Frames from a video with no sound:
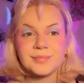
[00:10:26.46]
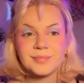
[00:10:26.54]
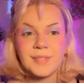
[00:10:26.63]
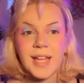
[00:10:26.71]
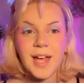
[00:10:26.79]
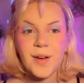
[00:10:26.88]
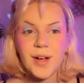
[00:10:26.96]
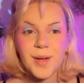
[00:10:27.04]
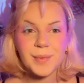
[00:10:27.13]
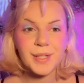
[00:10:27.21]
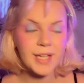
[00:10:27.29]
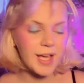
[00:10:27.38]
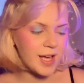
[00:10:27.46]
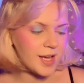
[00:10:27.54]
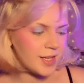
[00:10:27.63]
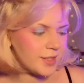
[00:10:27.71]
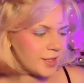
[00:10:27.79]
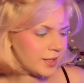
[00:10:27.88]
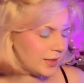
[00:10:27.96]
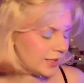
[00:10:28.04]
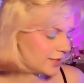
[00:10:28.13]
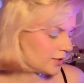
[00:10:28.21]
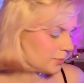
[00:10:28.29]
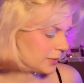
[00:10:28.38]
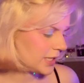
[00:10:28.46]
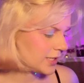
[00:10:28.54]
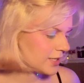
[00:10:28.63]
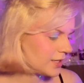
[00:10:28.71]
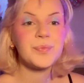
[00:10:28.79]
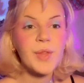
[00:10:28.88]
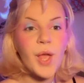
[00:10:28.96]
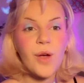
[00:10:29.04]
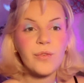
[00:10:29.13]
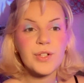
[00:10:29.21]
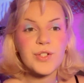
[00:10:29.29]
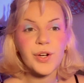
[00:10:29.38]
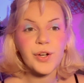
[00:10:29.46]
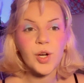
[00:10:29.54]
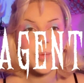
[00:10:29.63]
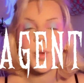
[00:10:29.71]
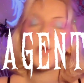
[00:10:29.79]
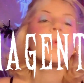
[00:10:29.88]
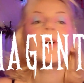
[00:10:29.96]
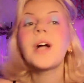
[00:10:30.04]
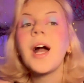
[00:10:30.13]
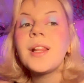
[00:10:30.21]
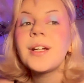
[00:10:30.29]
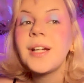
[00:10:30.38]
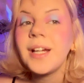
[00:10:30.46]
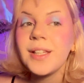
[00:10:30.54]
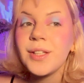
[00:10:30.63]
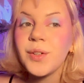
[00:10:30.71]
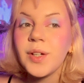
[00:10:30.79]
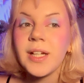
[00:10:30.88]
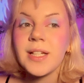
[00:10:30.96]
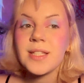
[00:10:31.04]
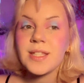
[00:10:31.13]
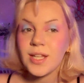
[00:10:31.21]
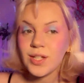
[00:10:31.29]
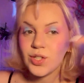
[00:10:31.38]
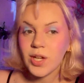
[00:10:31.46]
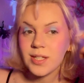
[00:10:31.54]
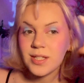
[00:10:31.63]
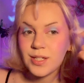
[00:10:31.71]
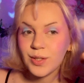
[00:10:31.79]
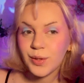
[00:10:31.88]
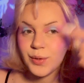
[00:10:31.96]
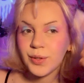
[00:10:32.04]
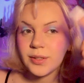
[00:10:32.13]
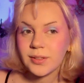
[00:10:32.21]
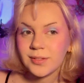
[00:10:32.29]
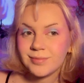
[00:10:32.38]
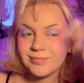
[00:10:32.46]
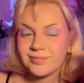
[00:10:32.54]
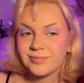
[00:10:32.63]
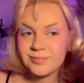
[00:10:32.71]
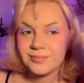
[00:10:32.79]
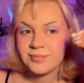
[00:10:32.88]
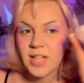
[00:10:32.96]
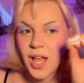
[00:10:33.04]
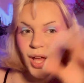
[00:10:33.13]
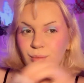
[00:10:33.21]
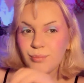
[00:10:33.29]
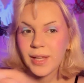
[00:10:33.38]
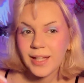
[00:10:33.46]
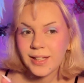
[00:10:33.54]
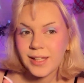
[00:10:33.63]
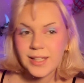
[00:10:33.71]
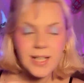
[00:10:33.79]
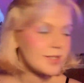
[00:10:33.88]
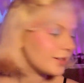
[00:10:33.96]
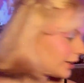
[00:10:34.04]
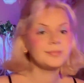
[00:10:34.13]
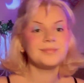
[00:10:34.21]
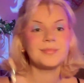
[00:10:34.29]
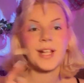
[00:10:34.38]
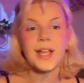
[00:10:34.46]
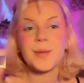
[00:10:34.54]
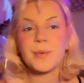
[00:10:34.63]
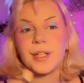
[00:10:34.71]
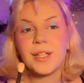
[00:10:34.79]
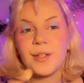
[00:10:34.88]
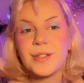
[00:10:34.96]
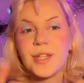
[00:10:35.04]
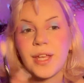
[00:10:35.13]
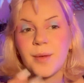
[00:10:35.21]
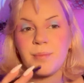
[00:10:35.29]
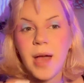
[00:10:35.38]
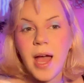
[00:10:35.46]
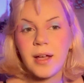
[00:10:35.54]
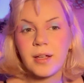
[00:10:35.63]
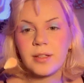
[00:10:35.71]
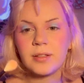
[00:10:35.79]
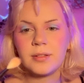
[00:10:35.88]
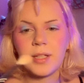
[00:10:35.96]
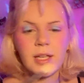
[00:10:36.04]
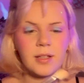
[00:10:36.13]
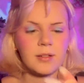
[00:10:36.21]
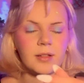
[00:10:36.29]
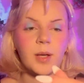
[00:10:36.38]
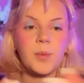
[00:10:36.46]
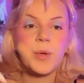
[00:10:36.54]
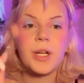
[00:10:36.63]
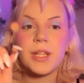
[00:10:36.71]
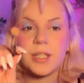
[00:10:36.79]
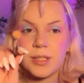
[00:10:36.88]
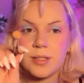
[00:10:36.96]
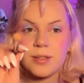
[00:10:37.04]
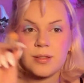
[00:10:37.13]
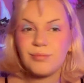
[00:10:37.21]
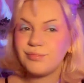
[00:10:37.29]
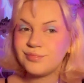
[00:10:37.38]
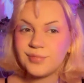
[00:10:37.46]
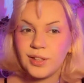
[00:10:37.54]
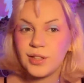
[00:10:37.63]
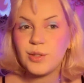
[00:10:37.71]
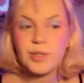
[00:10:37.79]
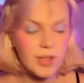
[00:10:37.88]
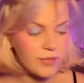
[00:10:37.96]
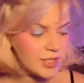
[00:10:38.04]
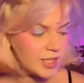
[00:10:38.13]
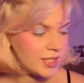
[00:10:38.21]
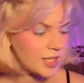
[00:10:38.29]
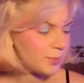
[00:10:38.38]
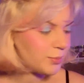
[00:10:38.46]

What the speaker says: Now I'm gonna add a little bit of a darker purple color in the crease just to make it a little nicer. And I'm gonna use like a MAC, like one of these little 217 type